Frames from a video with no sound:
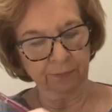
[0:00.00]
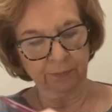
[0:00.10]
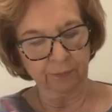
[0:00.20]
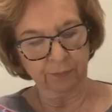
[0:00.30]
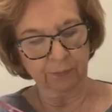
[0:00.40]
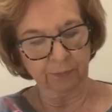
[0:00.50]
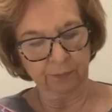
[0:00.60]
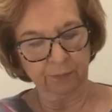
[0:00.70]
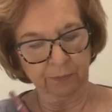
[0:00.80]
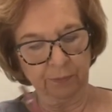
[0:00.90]

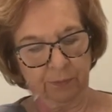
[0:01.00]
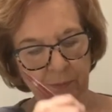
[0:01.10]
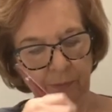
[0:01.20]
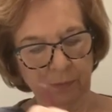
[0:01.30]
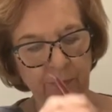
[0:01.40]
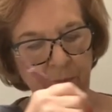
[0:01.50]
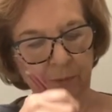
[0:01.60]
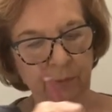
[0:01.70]
Nobody speaks.